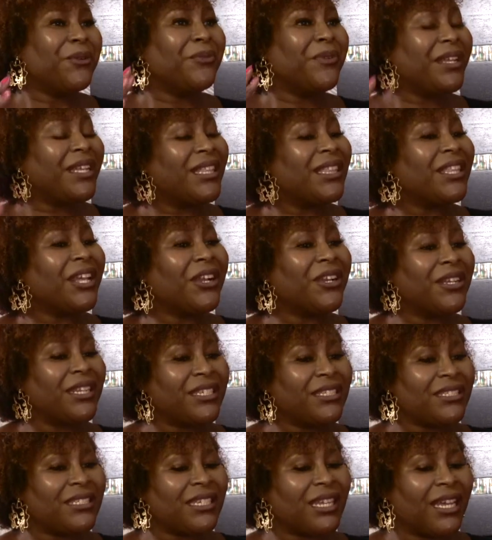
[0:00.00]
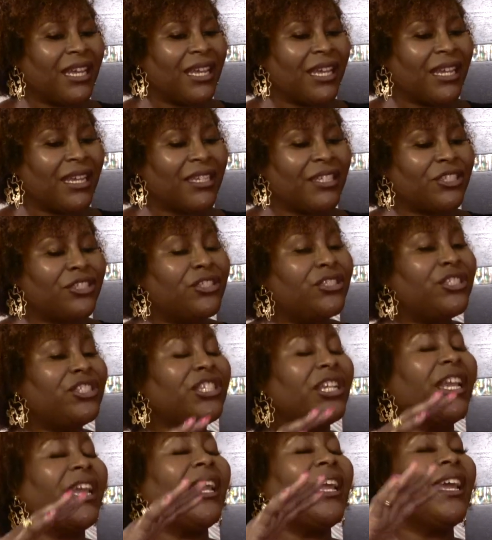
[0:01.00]
relearning to
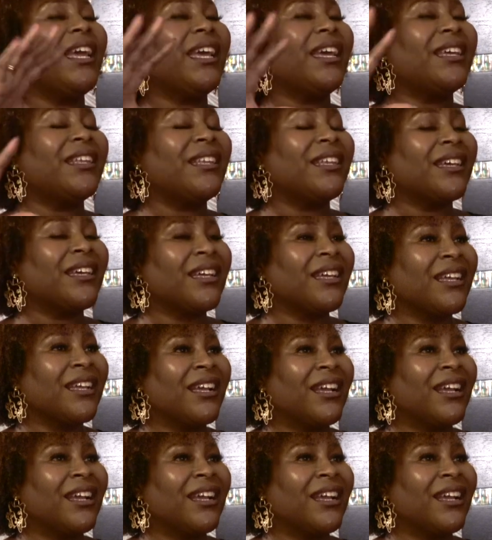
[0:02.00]
shed